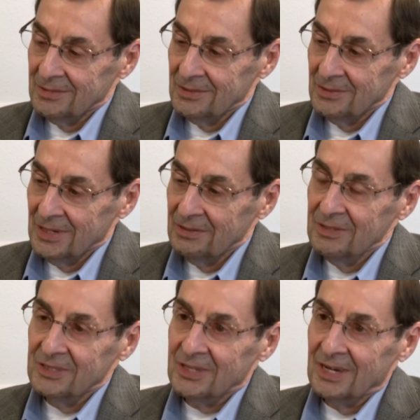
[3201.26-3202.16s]
to
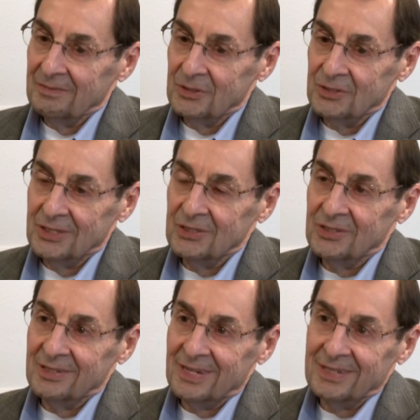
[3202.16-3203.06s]
end this
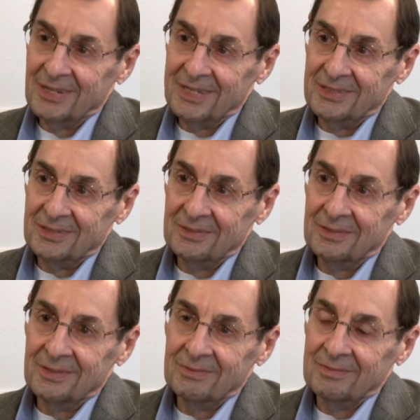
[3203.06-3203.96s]
conversation, I'd like
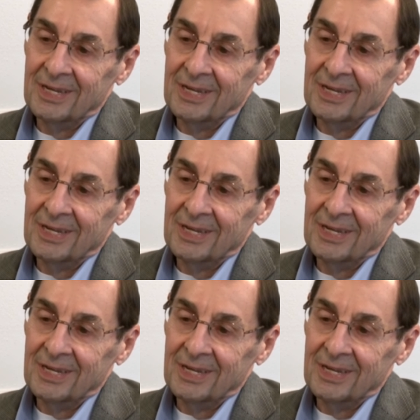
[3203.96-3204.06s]
to